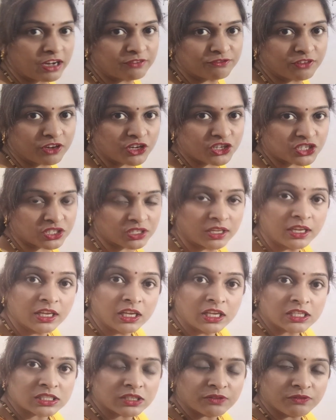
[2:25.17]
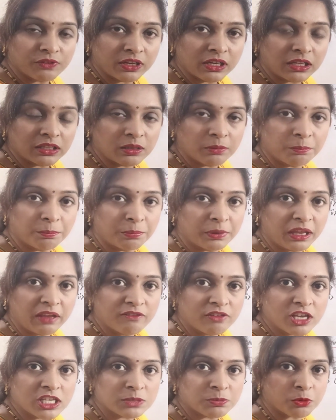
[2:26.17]
function. So well, in the
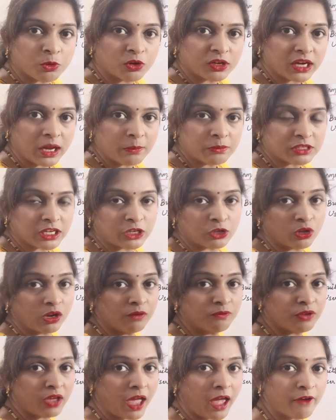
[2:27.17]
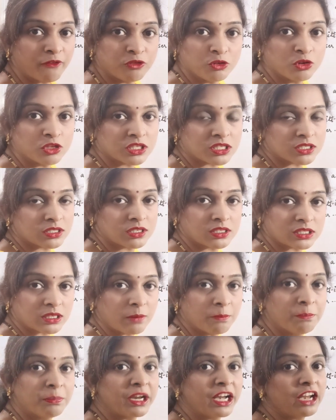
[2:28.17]
previous programs and all, we have used some
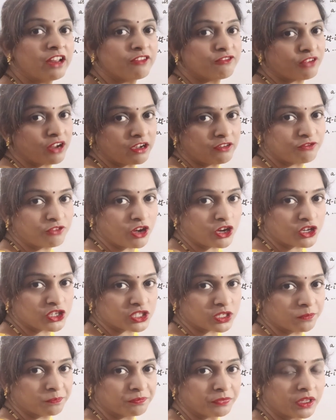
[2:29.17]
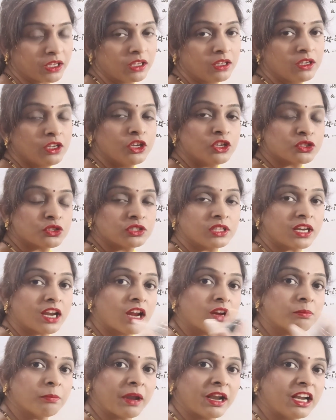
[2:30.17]
predefined function. So there are
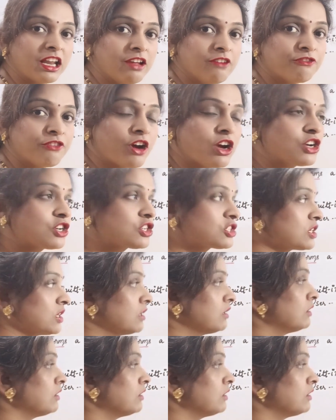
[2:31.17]
many functions